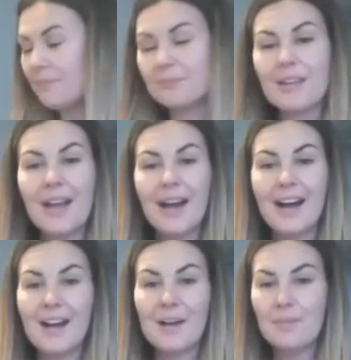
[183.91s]

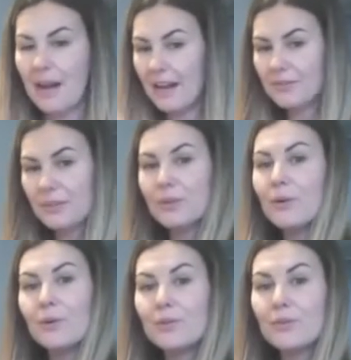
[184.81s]
Have you got all of
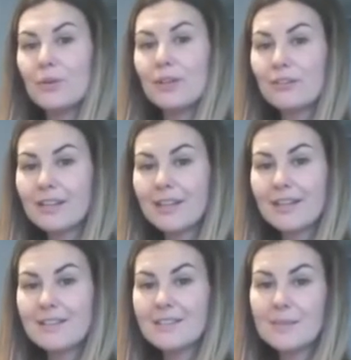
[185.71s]
your ingredients
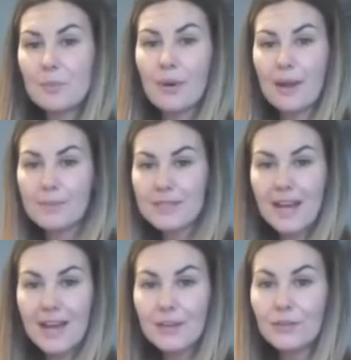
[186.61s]
prepped and
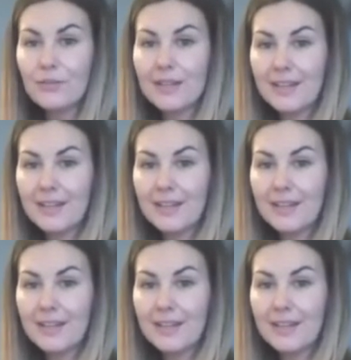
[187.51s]
ready?